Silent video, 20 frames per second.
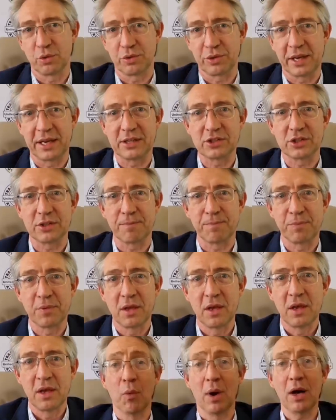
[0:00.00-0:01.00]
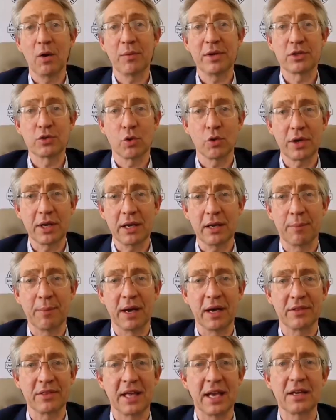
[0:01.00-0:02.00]
world nation. And while we're talking
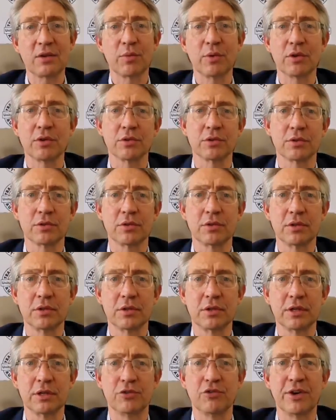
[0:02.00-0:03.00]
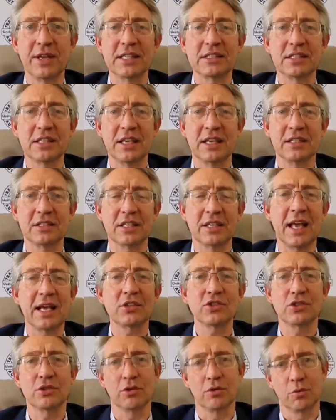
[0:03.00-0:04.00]
about that, we'll address the
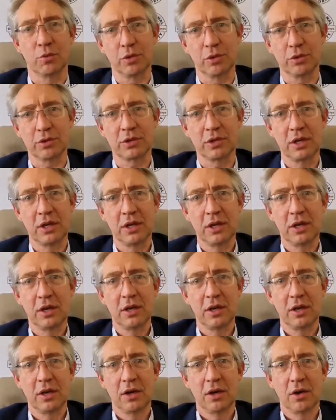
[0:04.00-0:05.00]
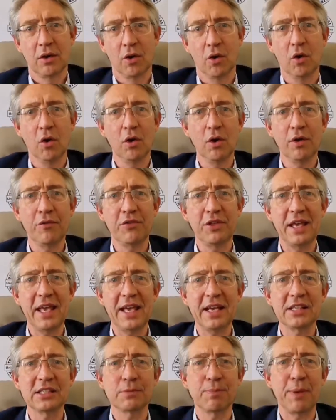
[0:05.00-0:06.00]
international world. All of the
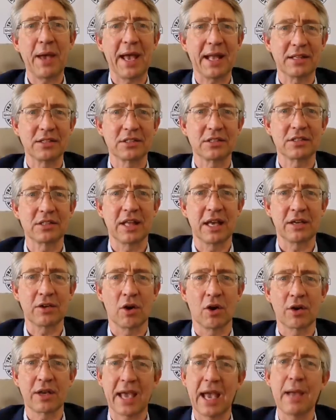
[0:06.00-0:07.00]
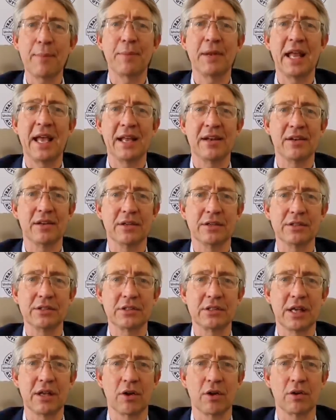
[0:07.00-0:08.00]
expats that are Cape
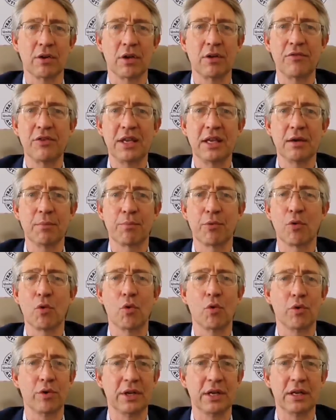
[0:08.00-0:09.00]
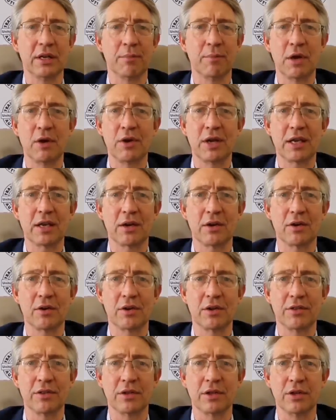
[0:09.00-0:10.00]
Landers, that are living abroad in America
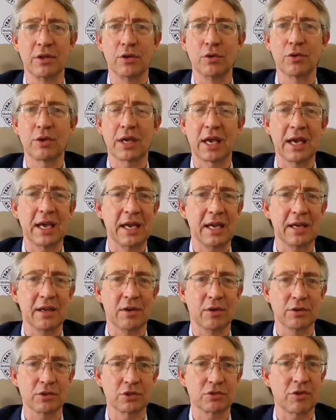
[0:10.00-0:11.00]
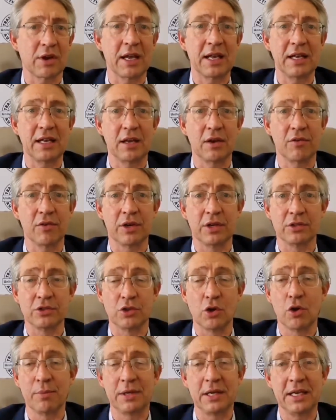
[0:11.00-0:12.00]
and the UK and Australia and
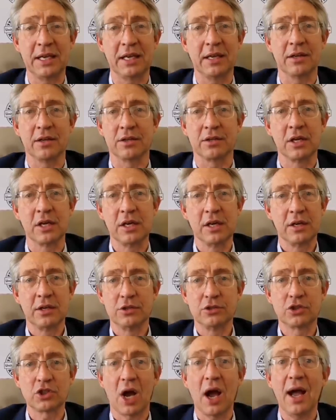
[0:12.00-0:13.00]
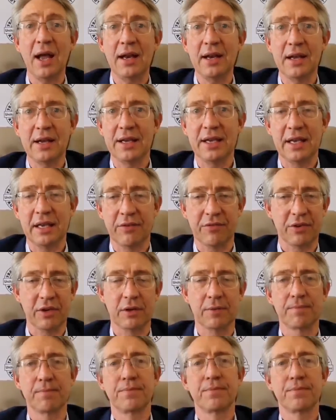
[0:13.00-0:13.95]
Germany and China even.